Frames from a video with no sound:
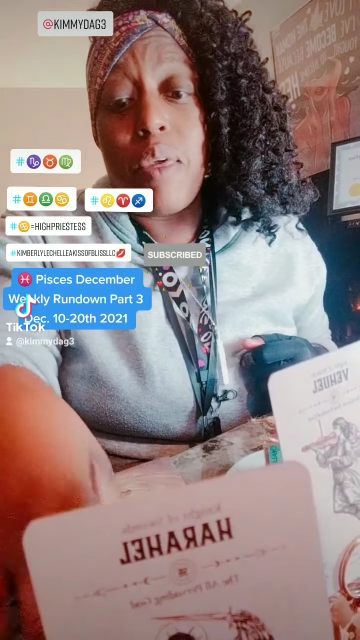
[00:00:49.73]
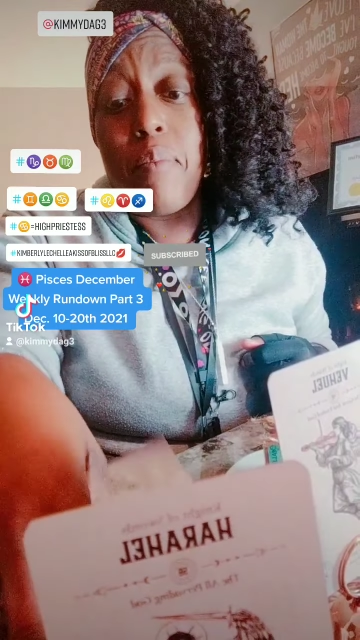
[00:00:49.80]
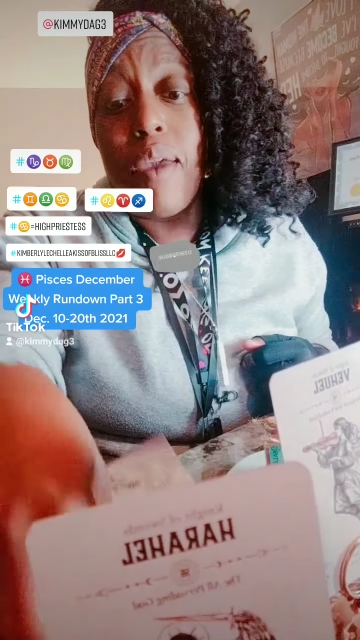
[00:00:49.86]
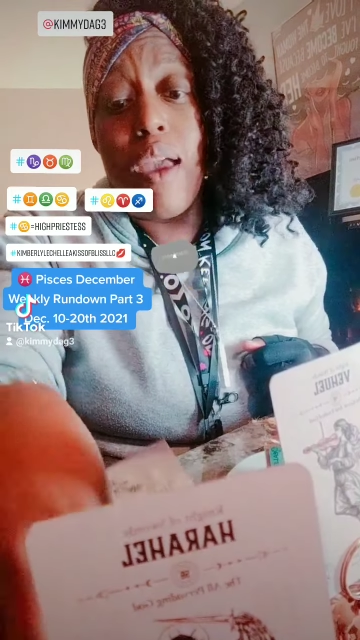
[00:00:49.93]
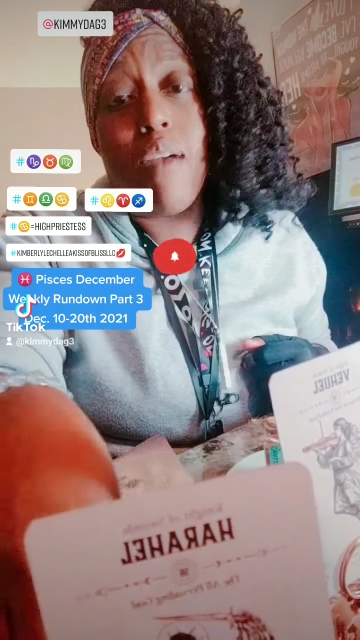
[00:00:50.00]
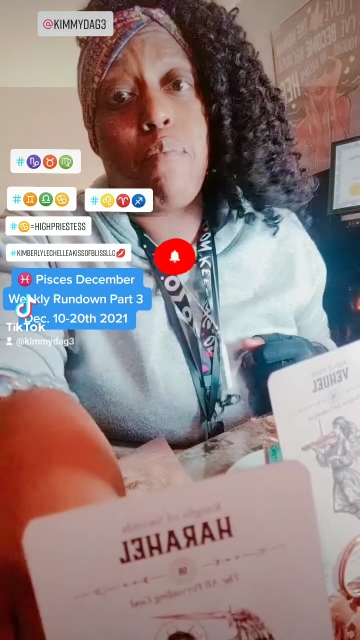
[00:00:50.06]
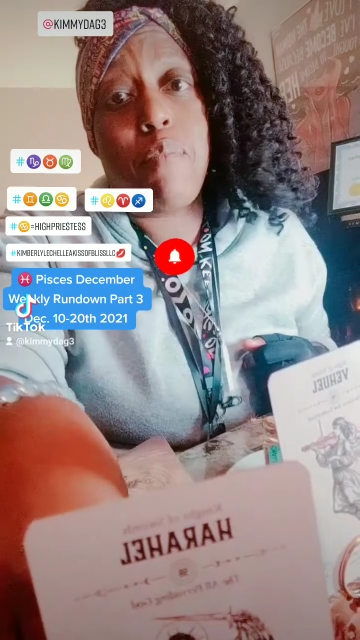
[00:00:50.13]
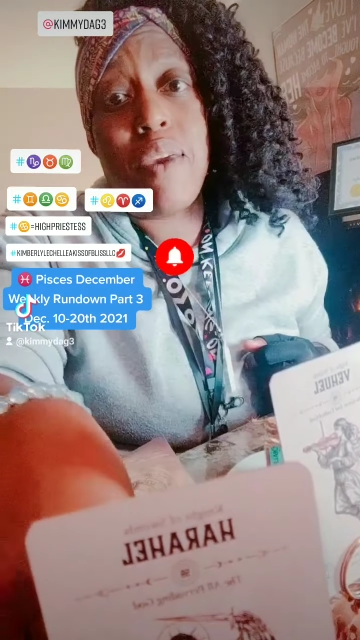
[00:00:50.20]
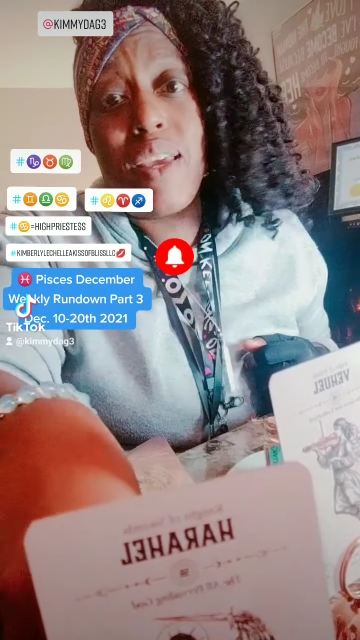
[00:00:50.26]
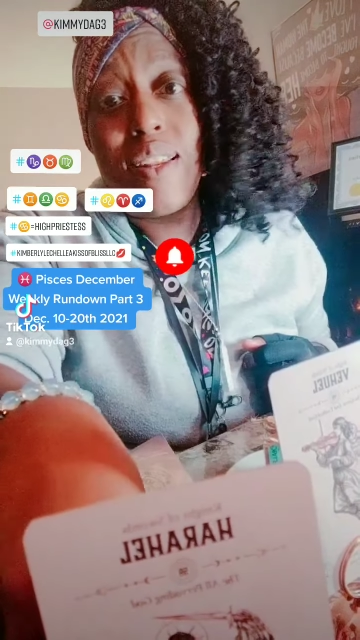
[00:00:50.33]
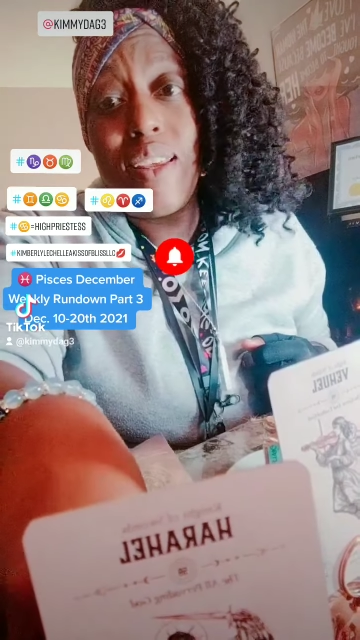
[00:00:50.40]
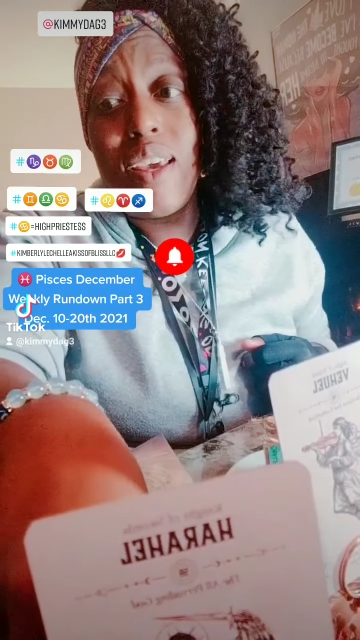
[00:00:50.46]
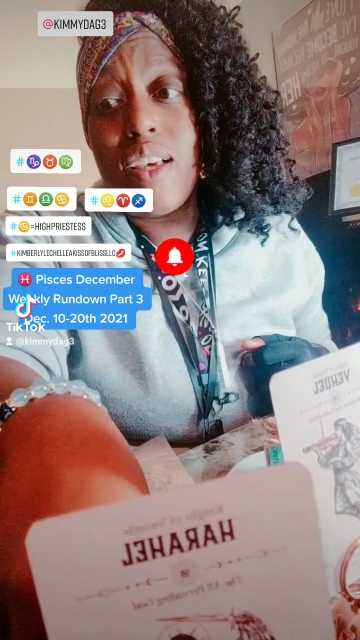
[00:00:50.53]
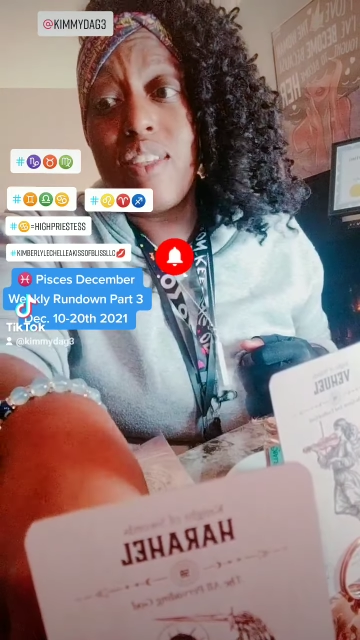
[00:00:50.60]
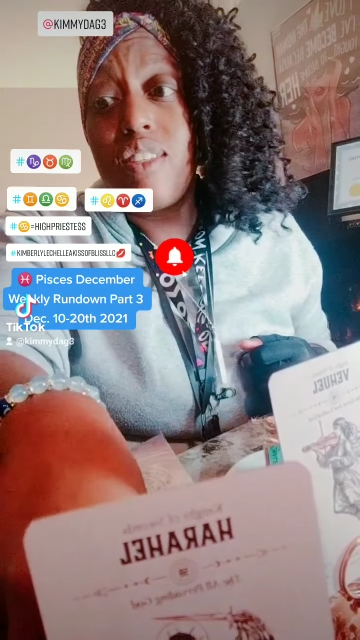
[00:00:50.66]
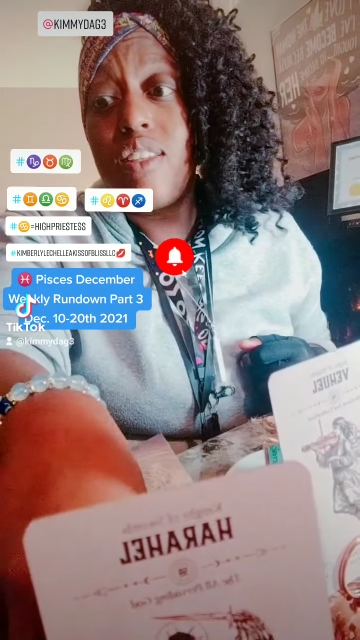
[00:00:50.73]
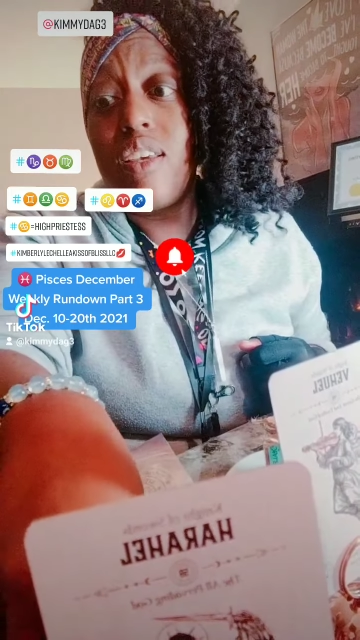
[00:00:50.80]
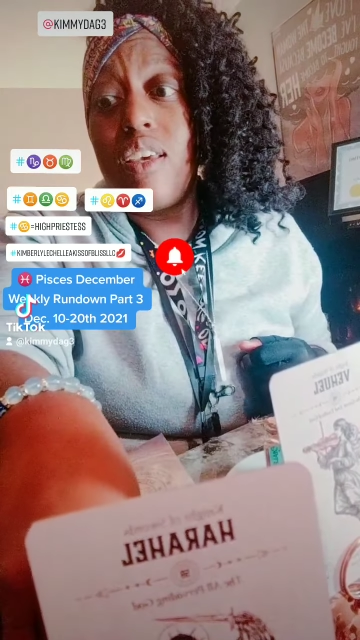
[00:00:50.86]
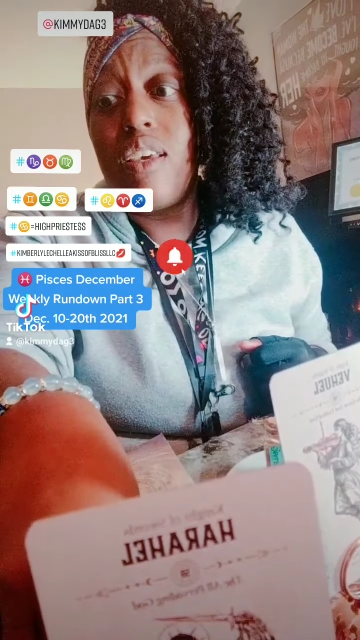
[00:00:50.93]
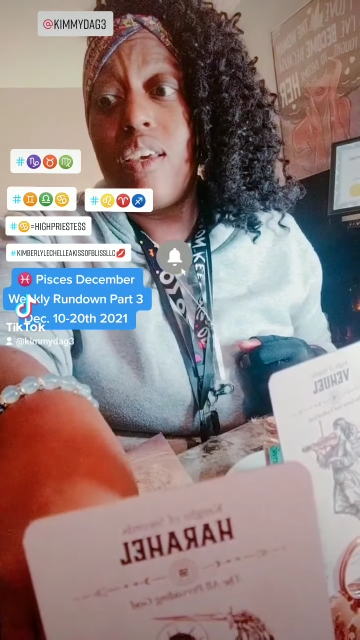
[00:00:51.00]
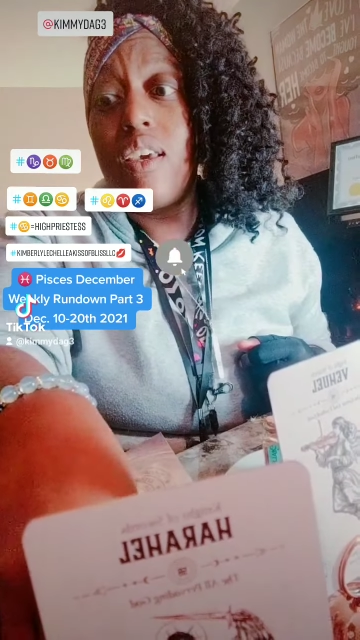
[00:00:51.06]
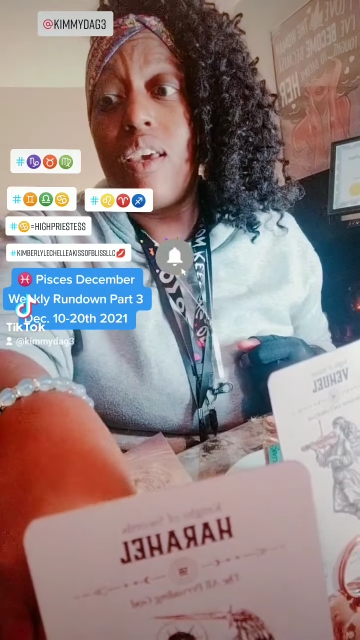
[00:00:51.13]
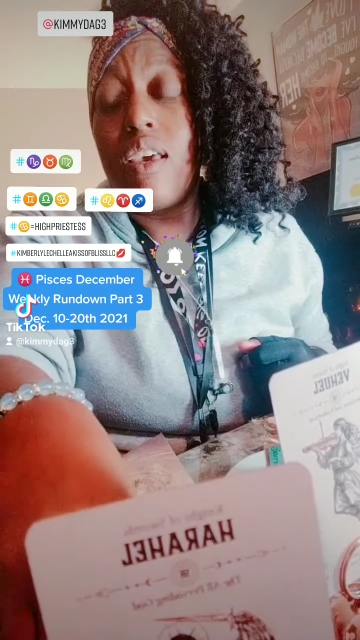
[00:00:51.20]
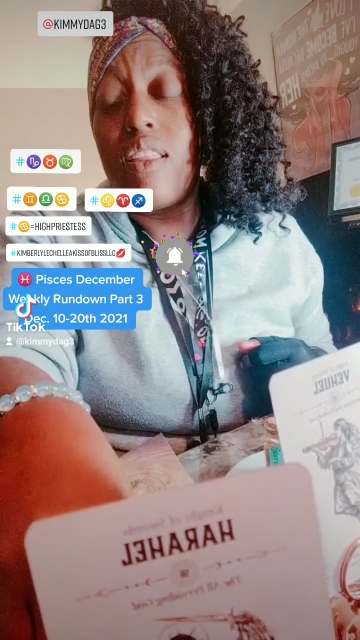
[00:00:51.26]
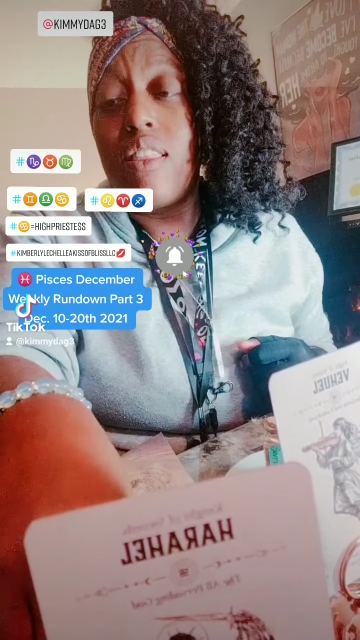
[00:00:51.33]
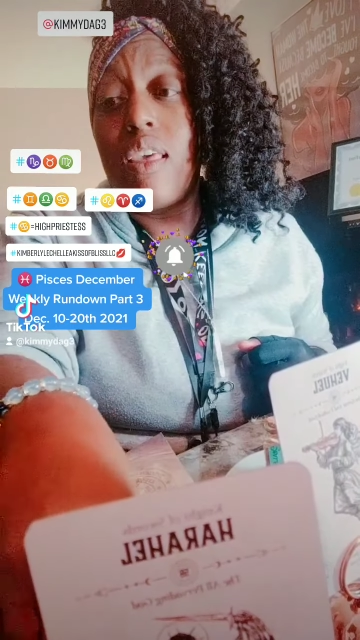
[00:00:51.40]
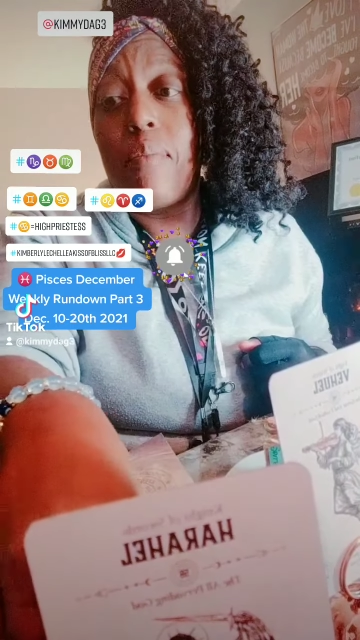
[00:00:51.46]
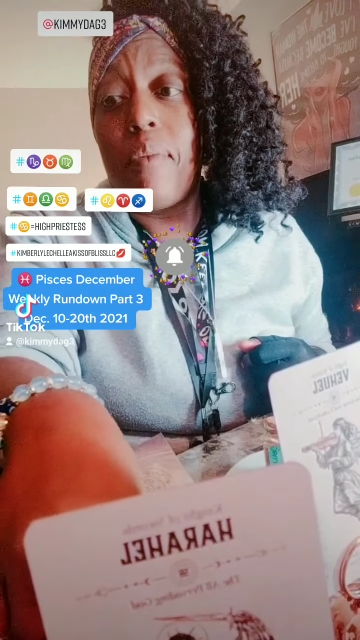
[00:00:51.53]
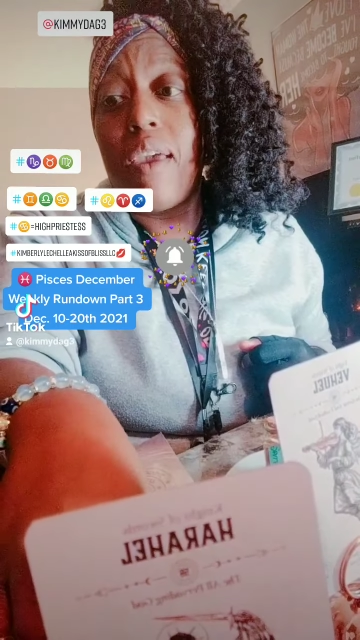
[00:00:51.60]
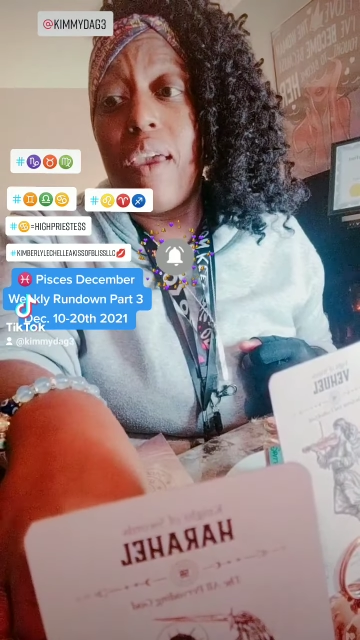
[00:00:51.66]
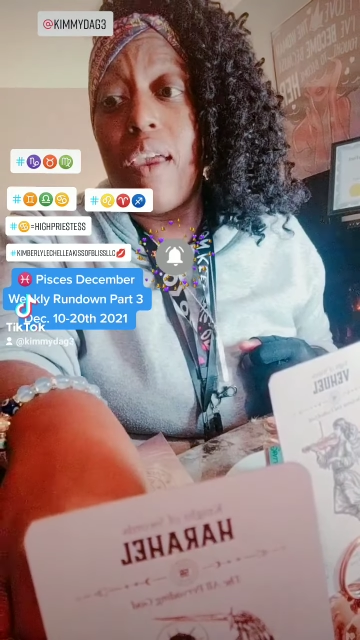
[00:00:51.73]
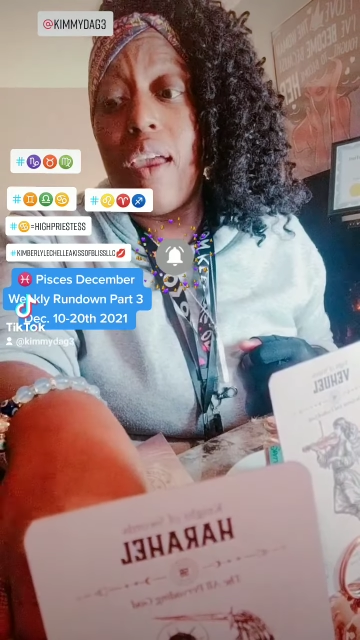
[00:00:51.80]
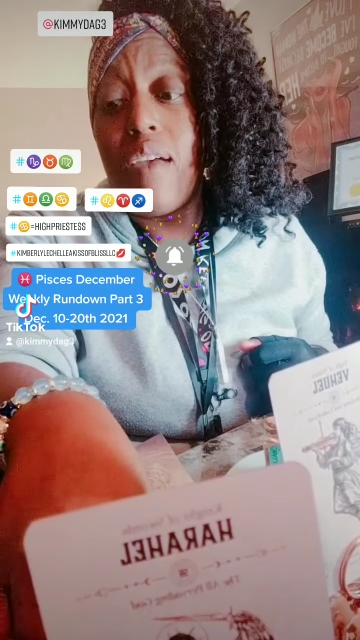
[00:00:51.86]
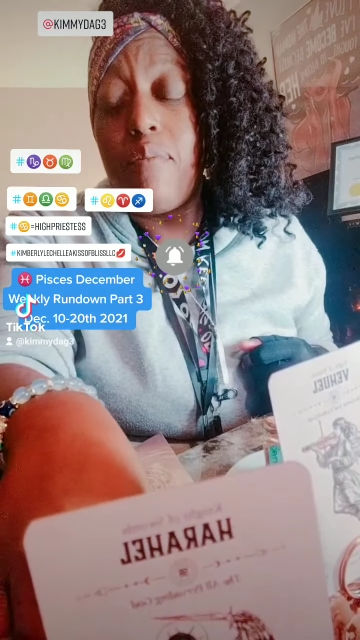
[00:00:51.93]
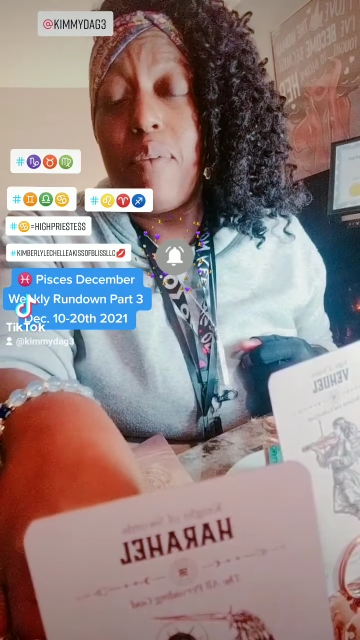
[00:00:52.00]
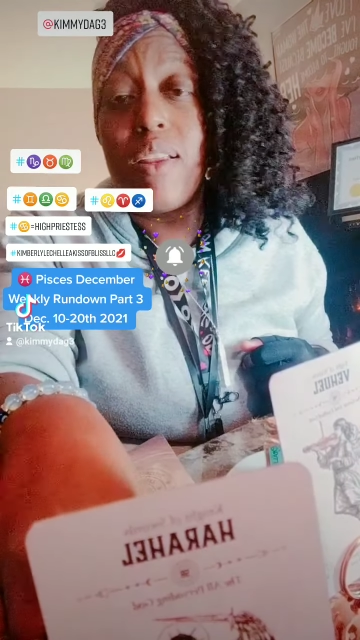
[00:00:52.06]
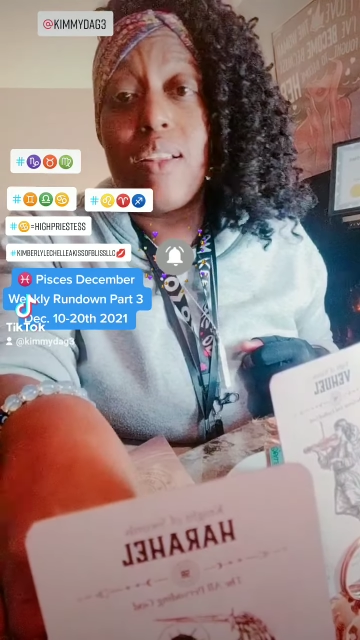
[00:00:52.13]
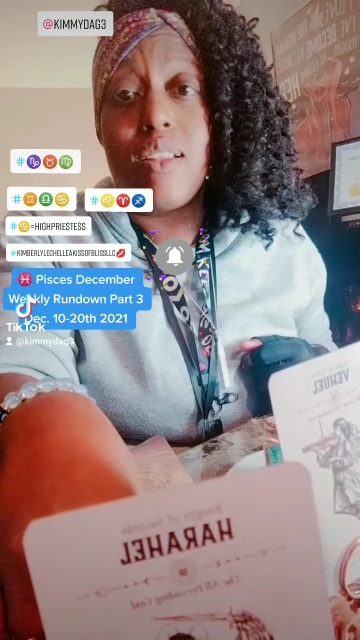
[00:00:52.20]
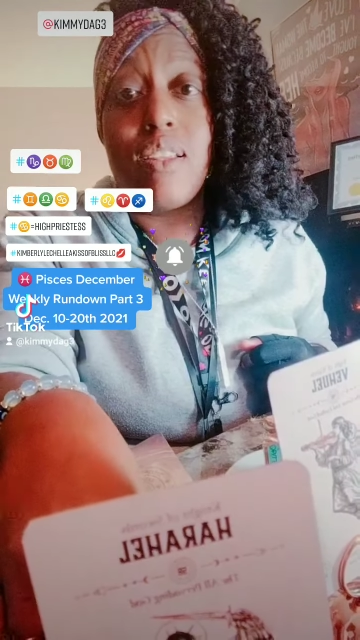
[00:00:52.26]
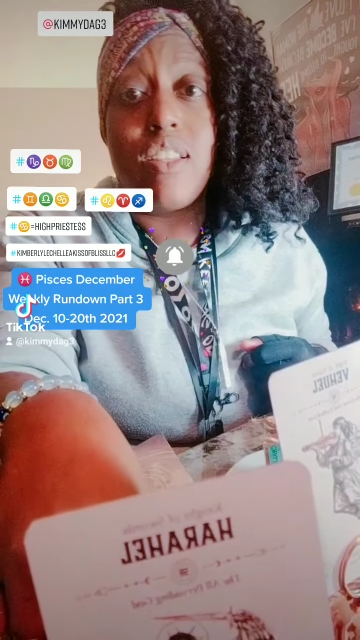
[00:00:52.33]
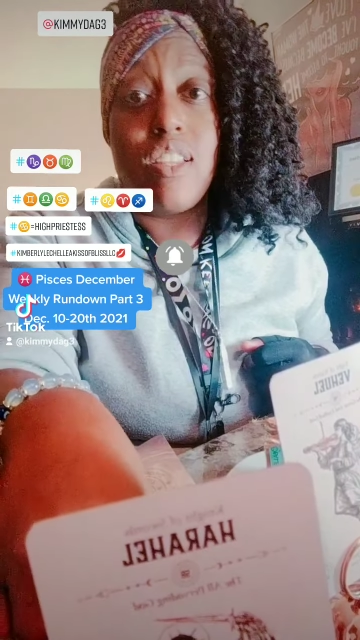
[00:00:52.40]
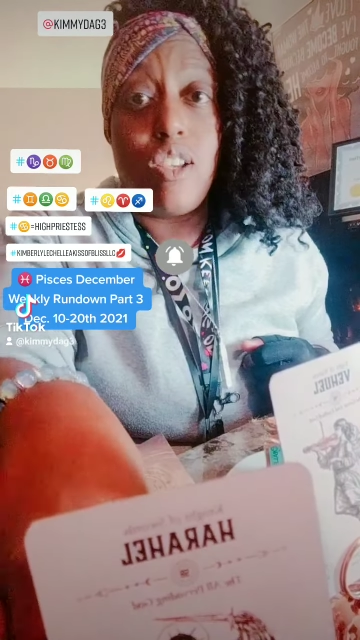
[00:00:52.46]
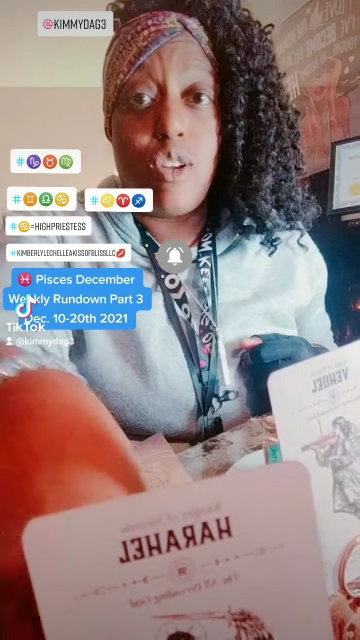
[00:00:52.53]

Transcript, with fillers: They may have PTSD and they may have been,